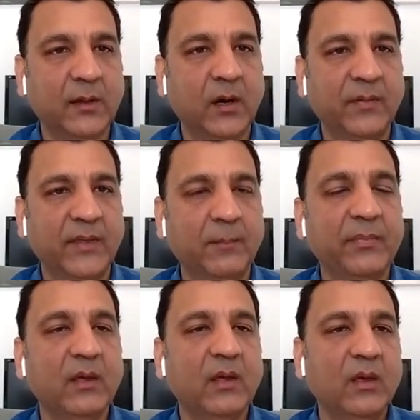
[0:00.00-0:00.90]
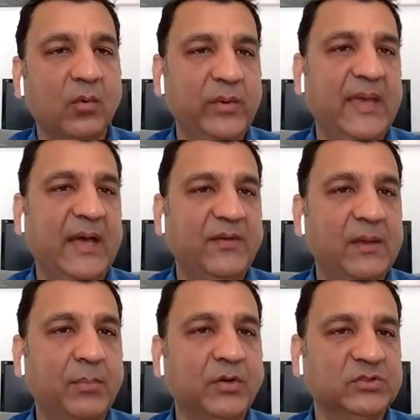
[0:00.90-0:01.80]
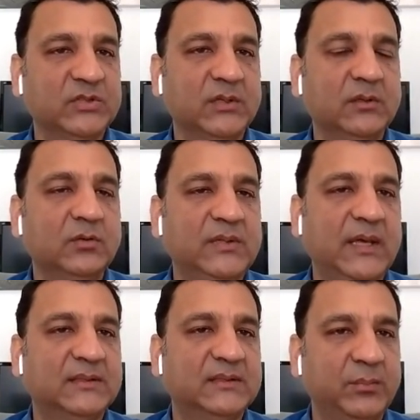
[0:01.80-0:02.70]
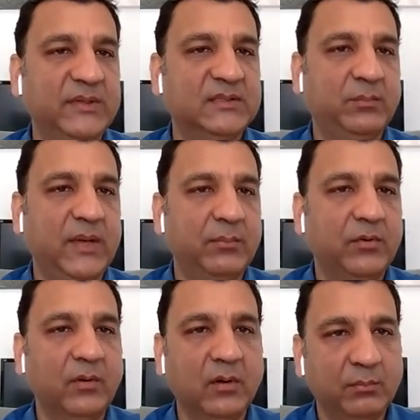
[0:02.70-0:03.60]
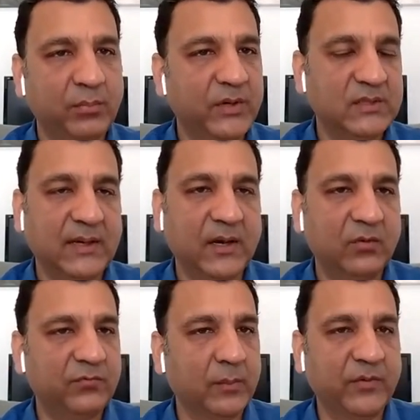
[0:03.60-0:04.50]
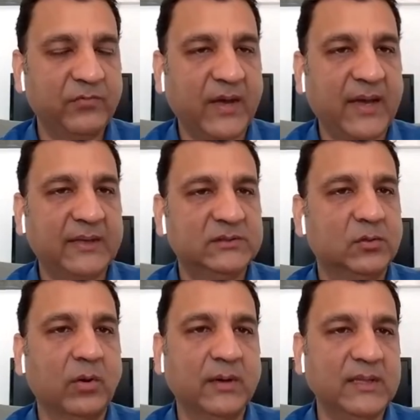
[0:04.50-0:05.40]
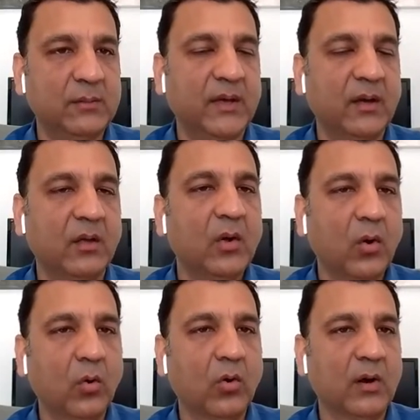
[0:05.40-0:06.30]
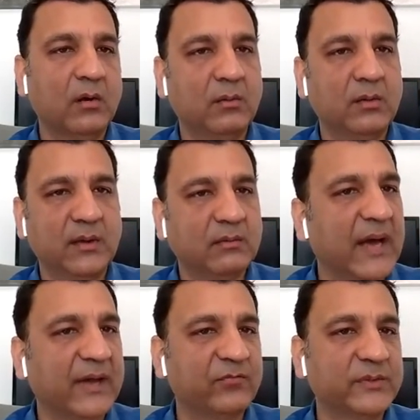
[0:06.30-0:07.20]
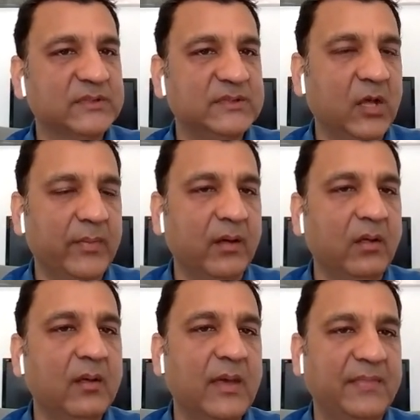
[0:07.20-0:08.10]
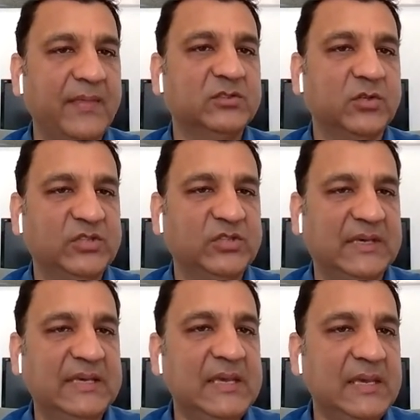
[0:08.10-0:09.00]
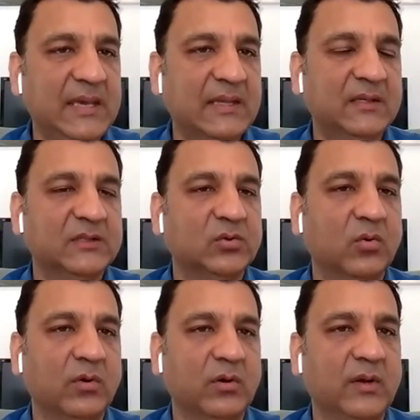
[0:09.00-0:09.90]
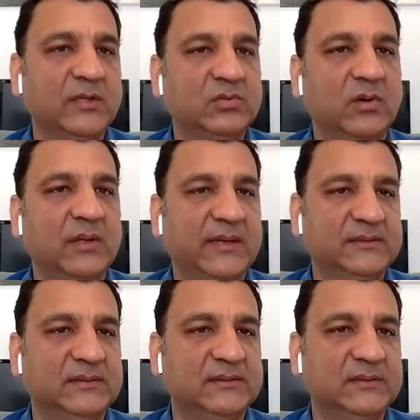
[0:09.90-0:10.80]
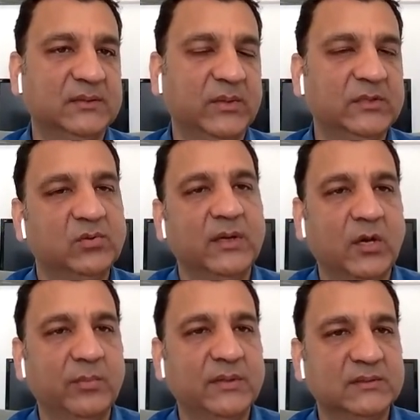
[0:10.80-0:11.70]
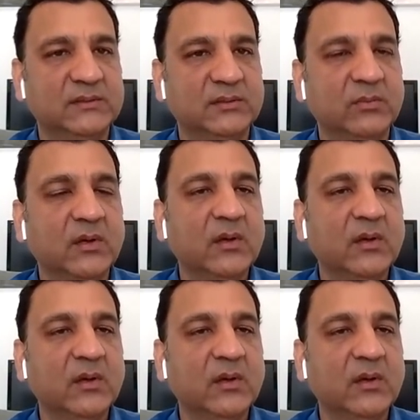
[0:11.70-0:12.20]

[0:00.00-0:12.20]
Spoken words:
on them, we have a person who takes the piece of paper printed out from a fax or an email or gotten from a snail mail, and then starts keying in this order into our legacy system, into our ERP system.